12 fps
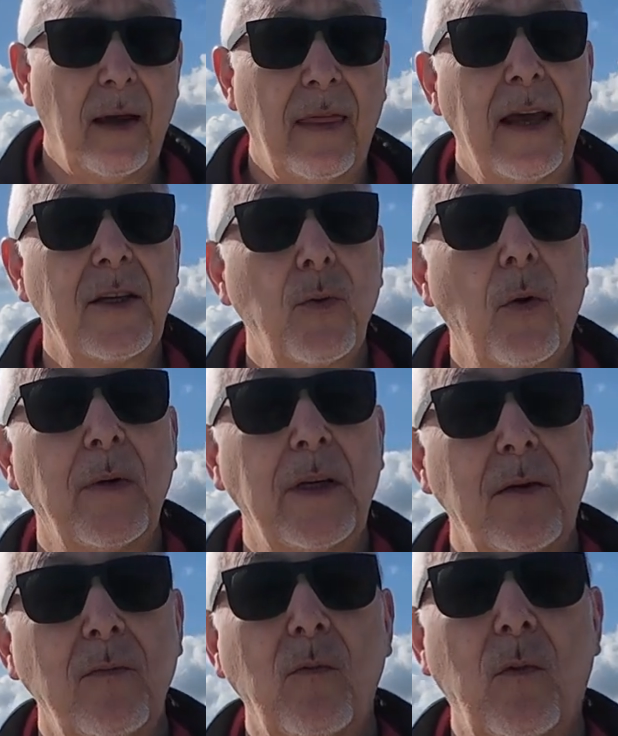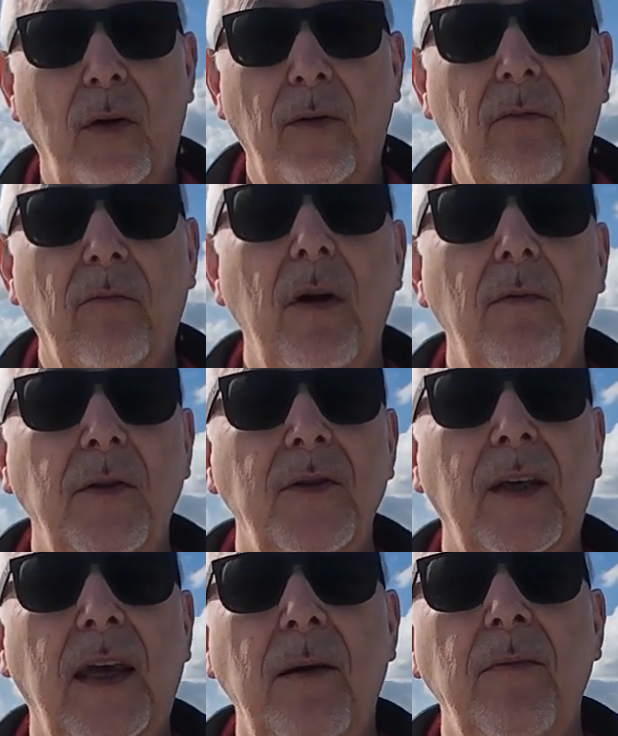And that's what we don't want. We want
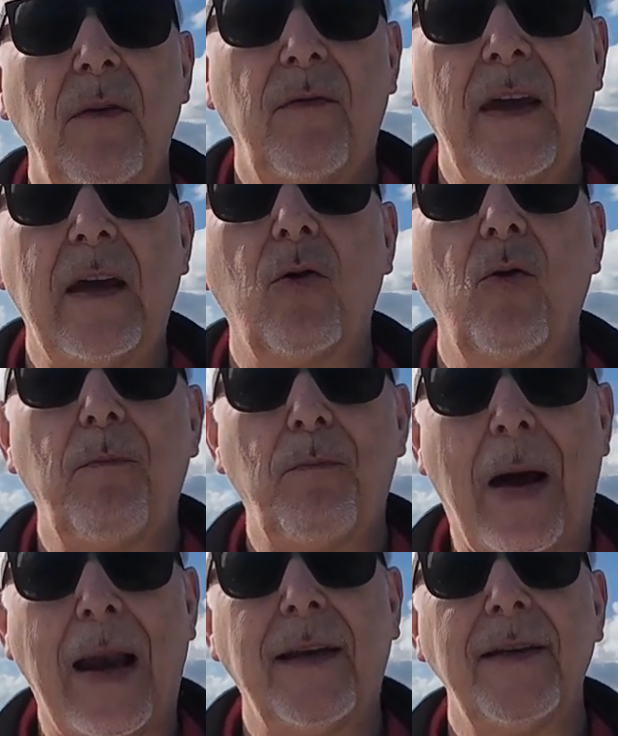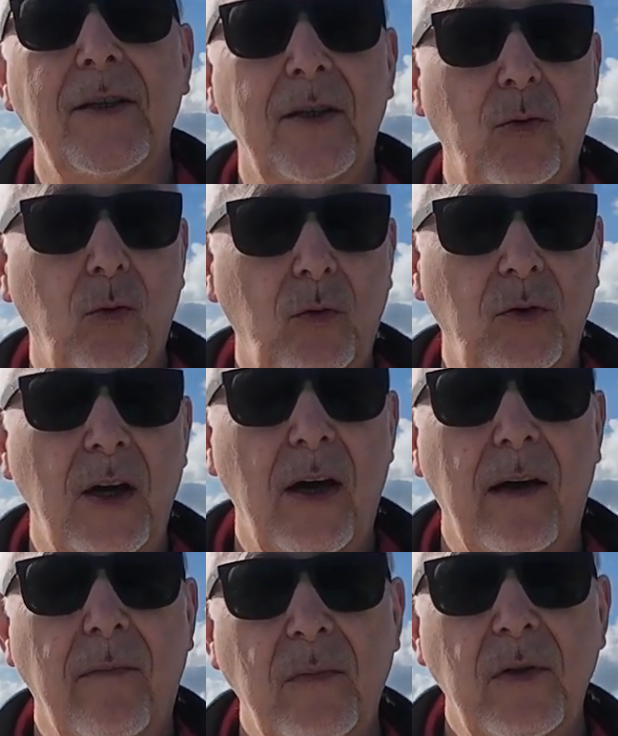to keep the vehicle balanced at all
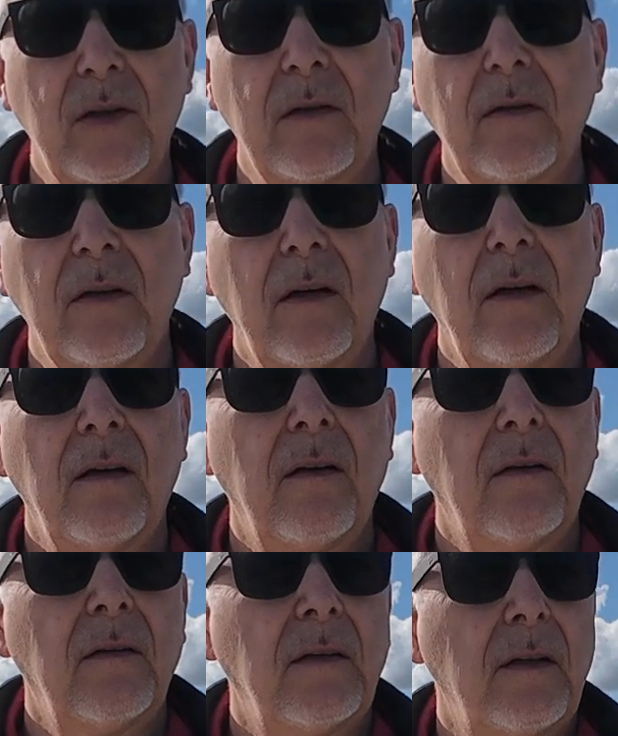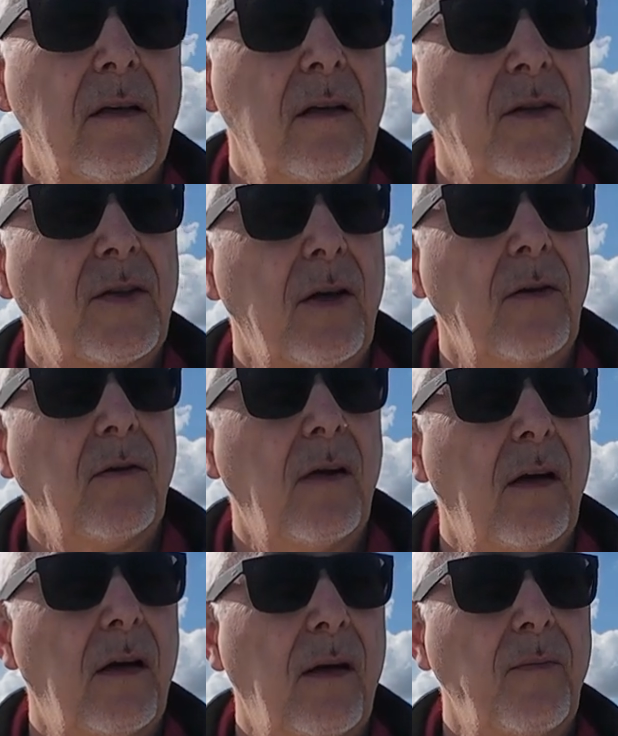times. So
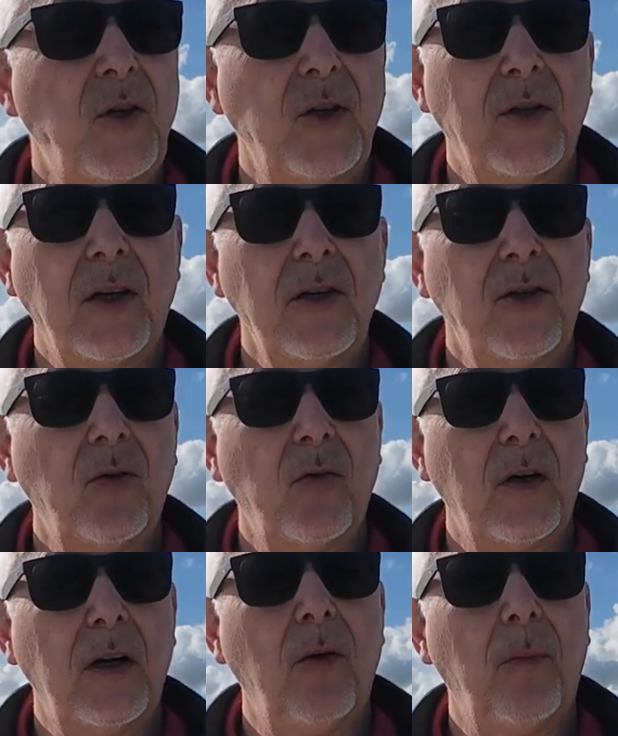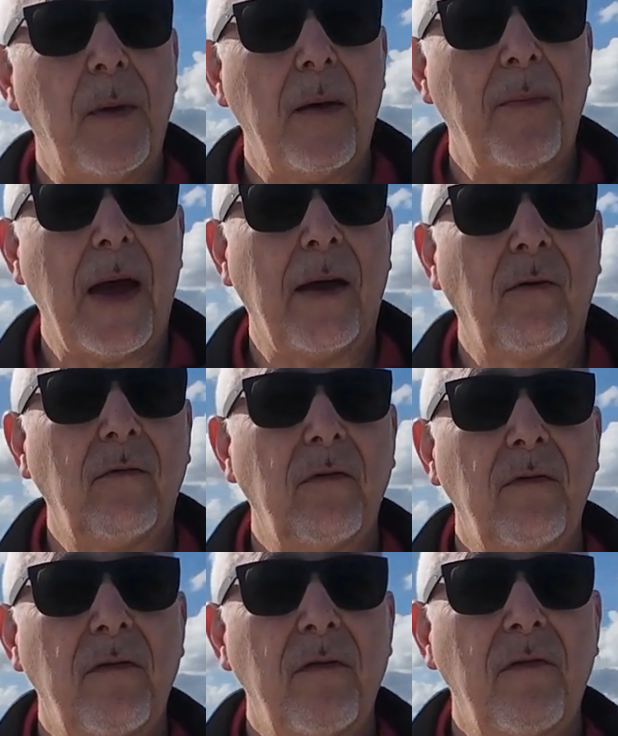I'm just going to talk a little bit about
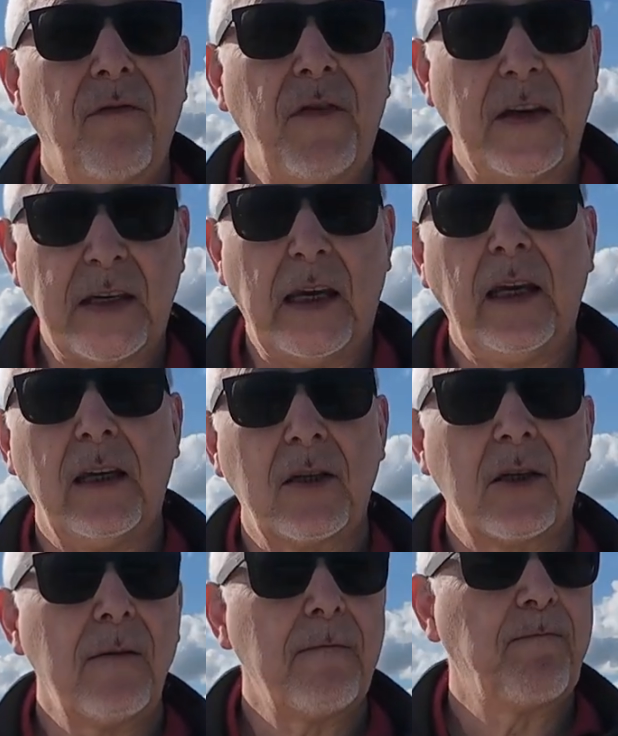physics.